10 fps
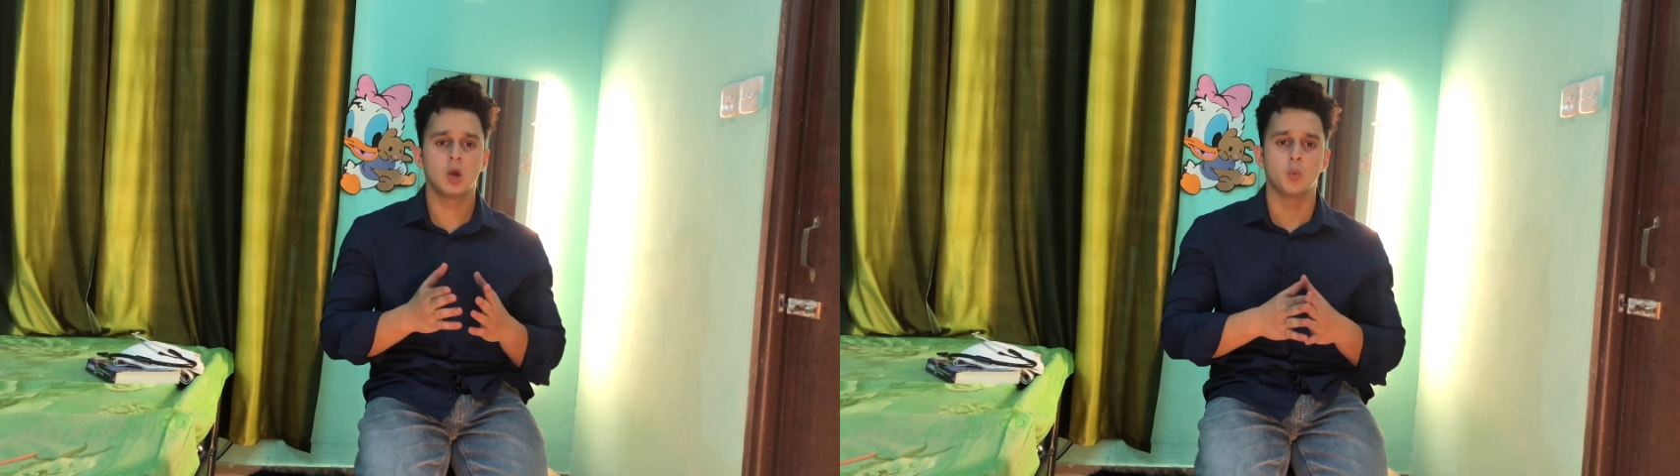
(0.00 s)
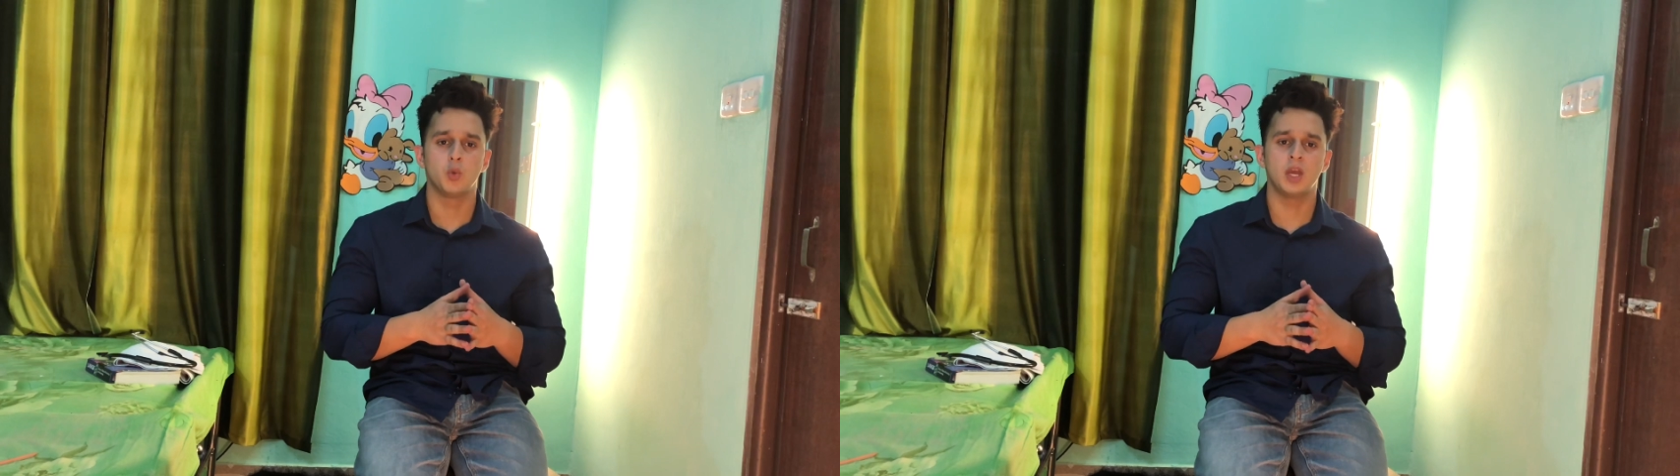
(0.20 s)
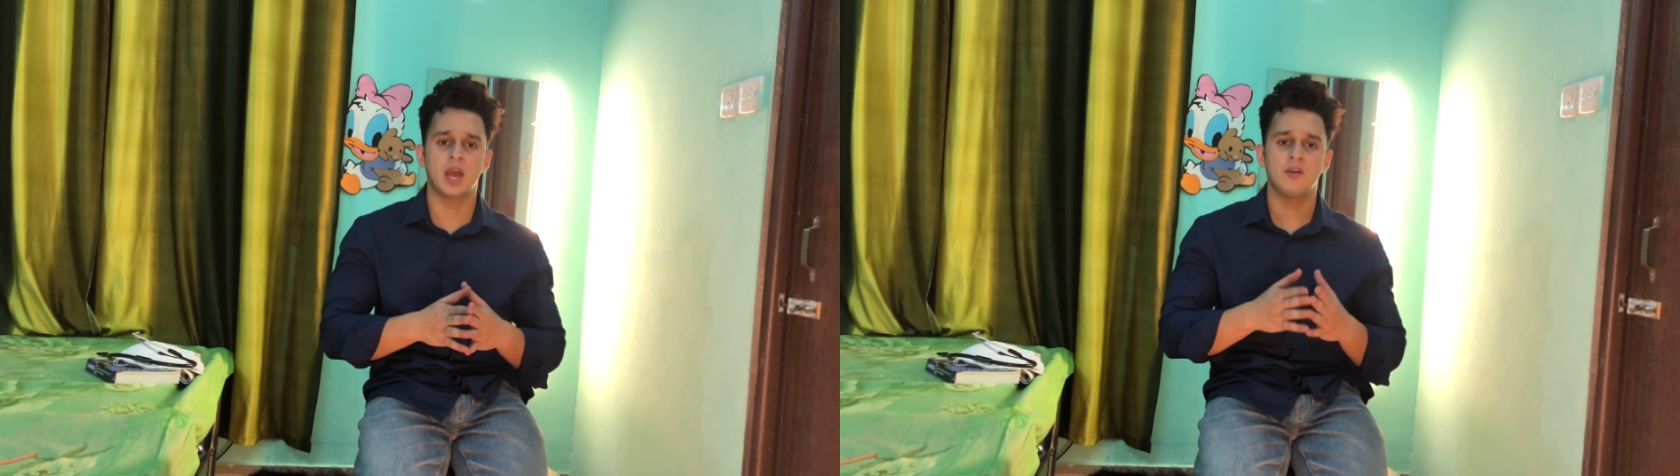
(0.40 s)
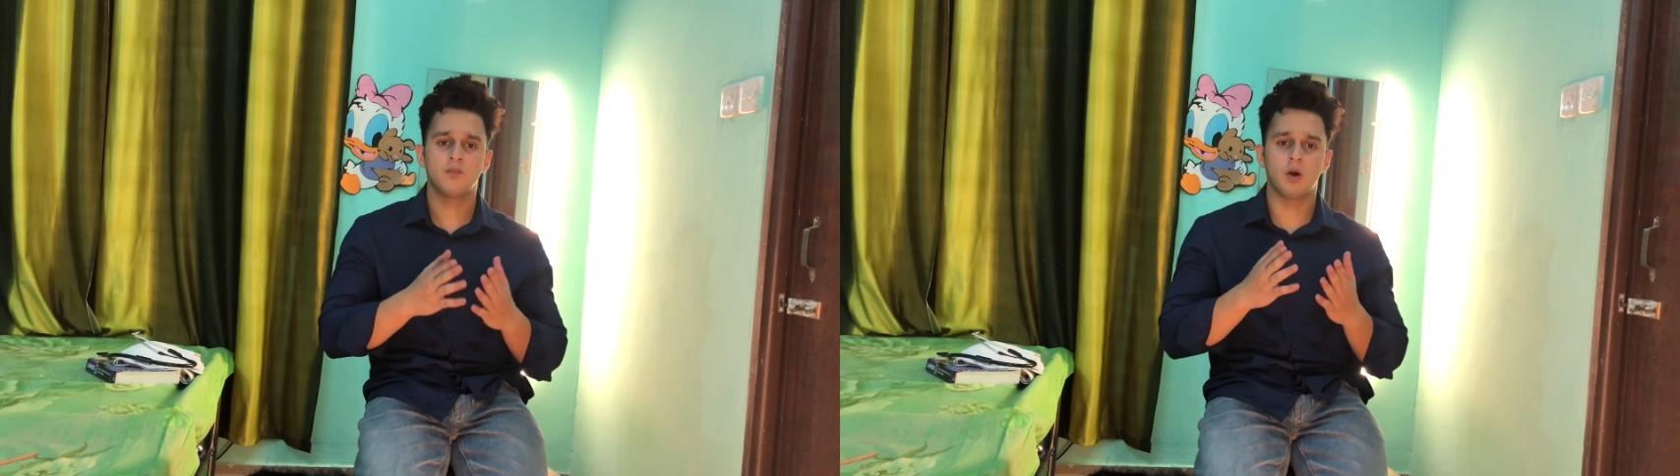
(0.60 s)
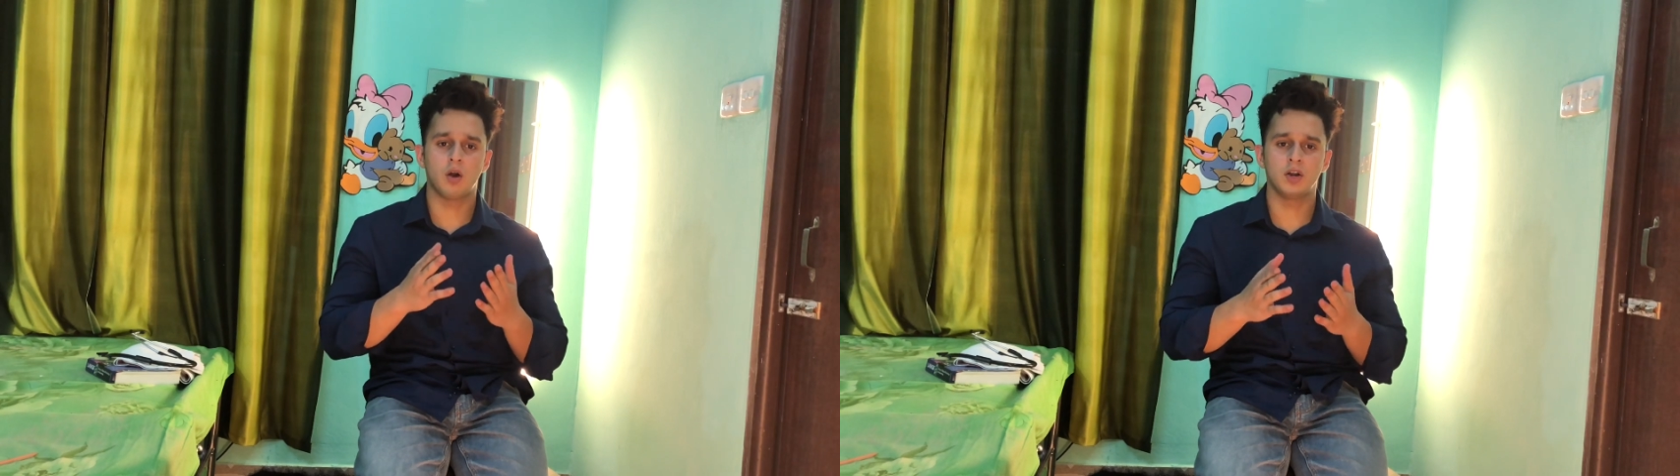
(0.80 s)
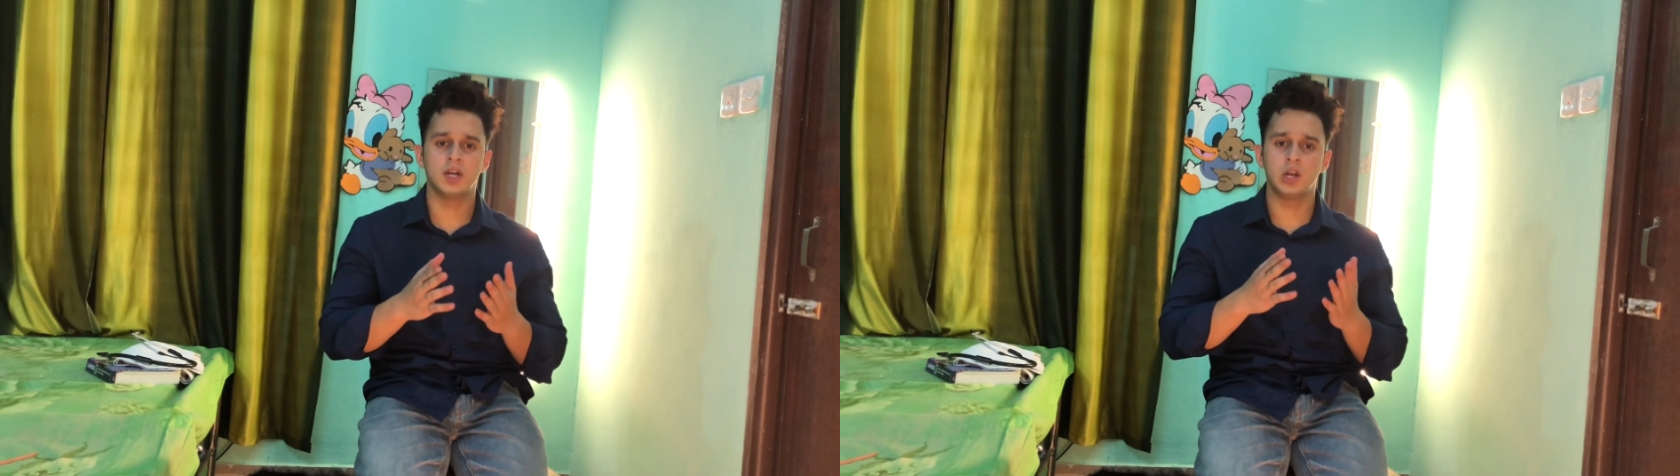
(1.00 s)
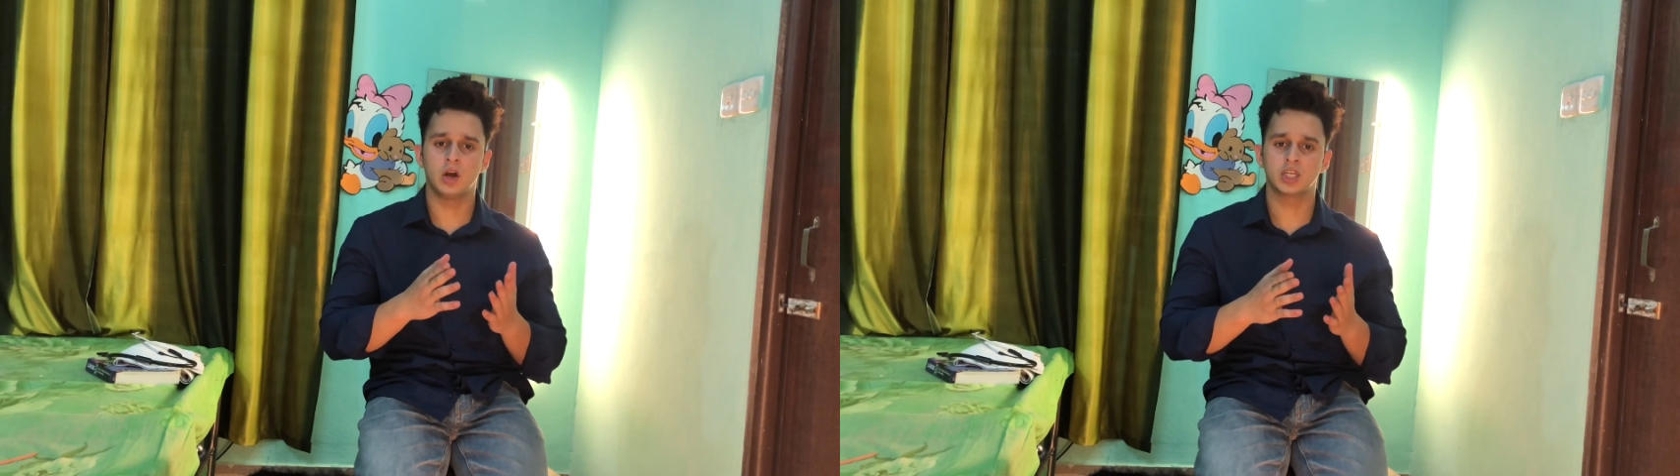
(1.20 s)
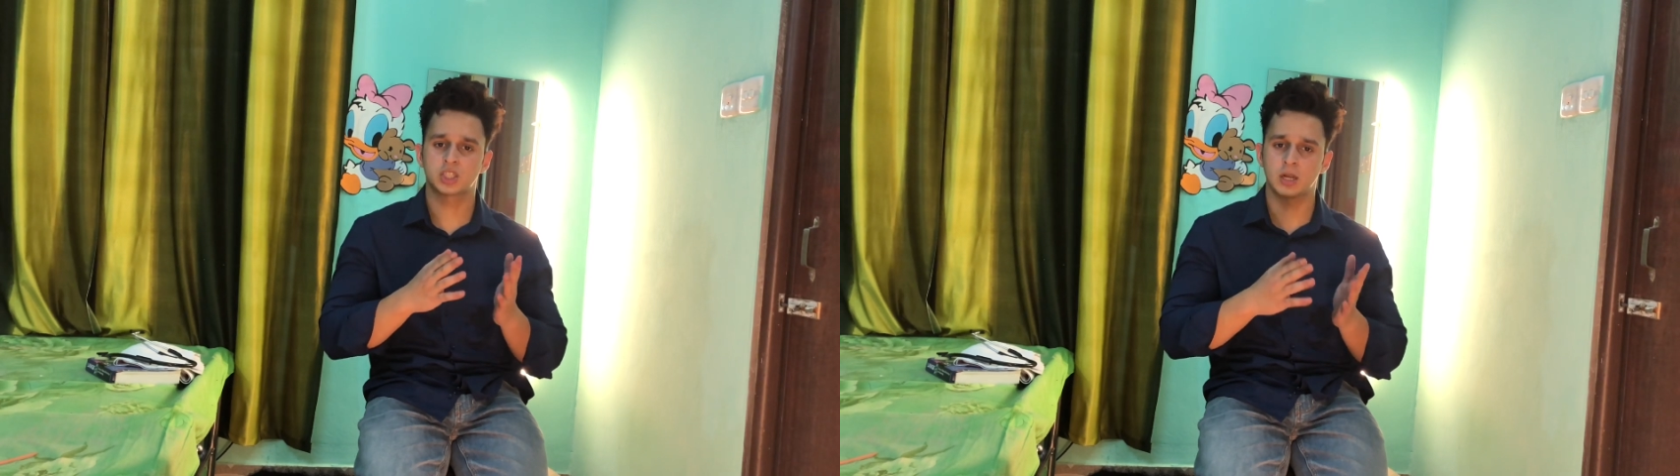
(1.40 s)
We have already
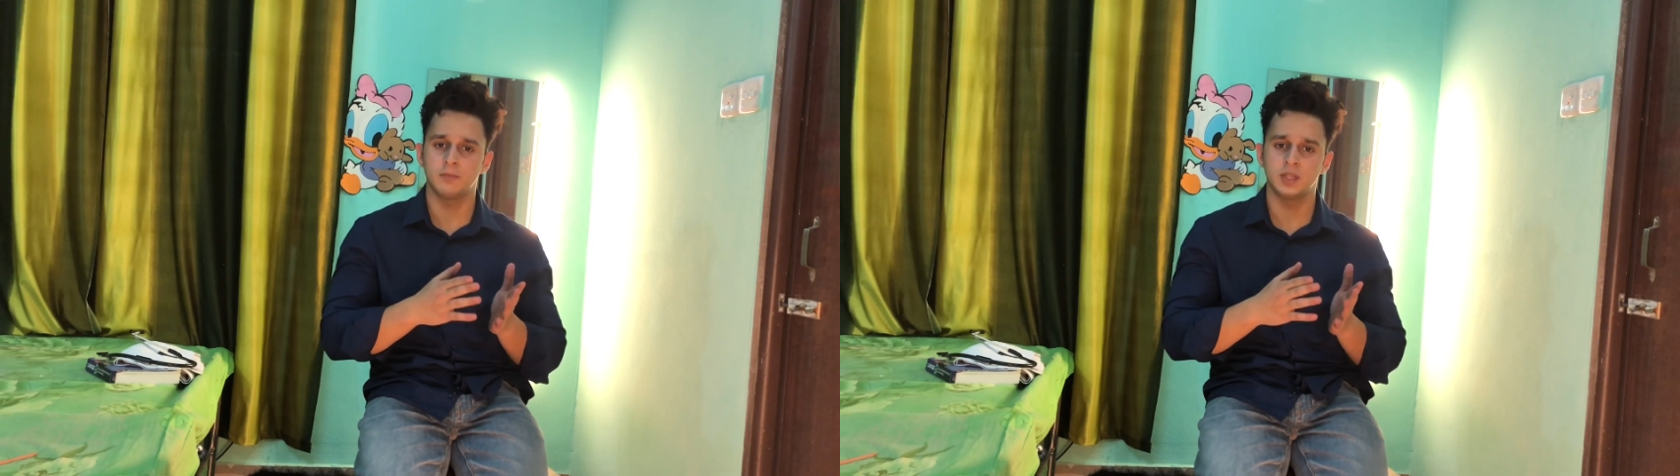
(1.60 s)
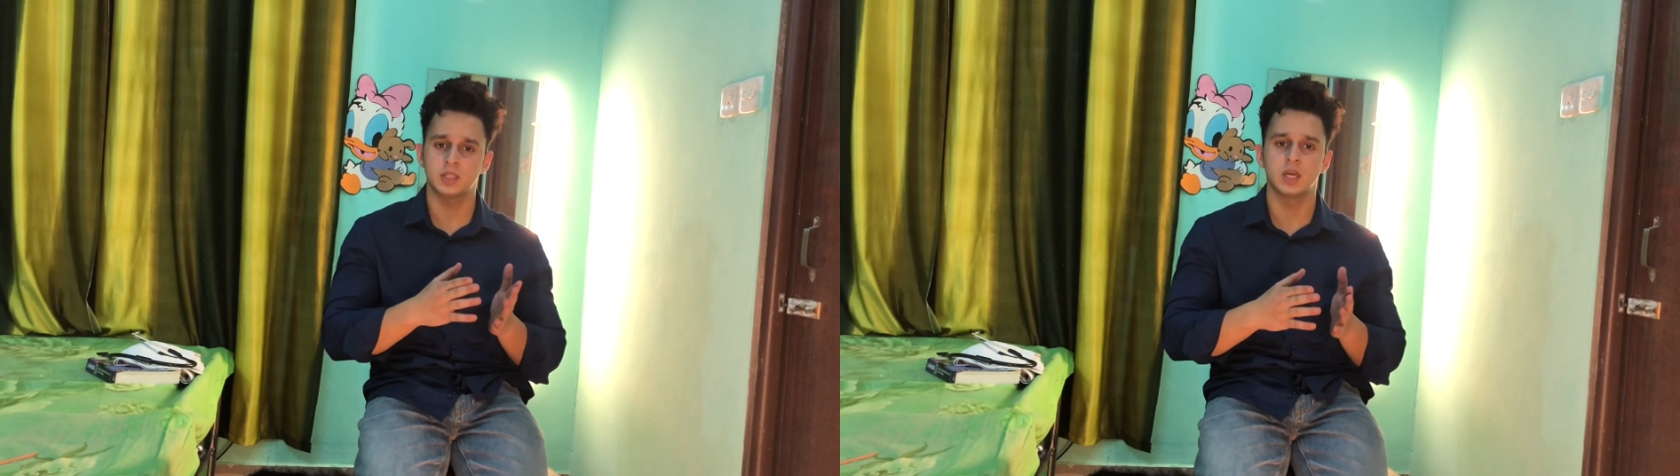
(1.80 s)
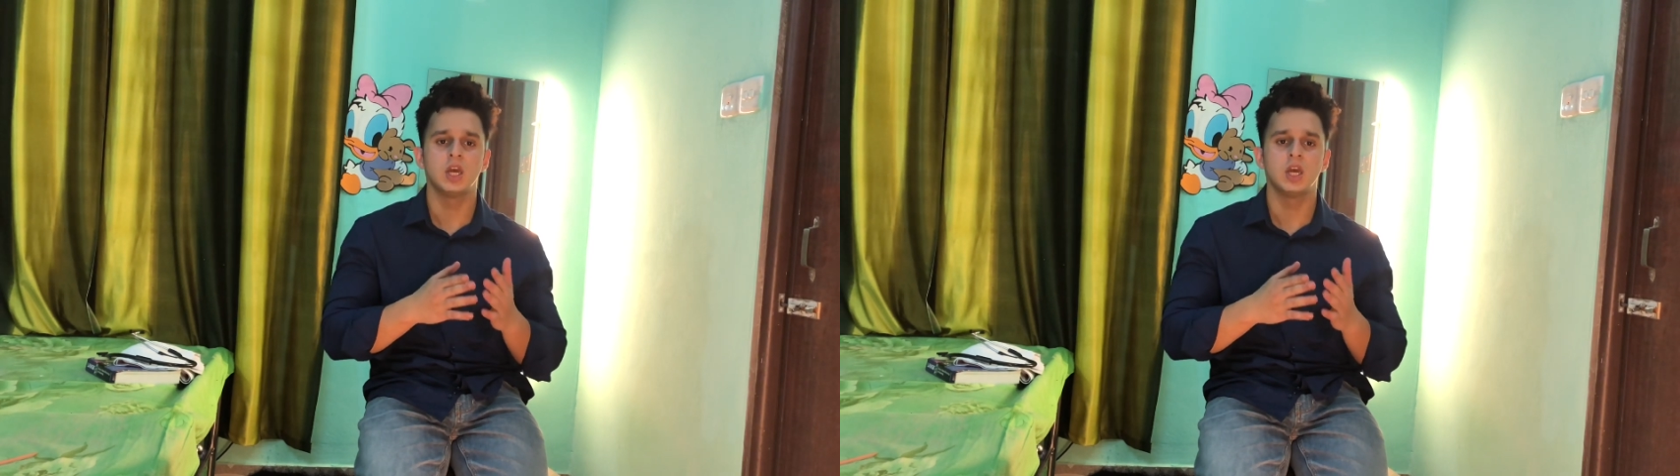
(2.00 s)
lost 10 months.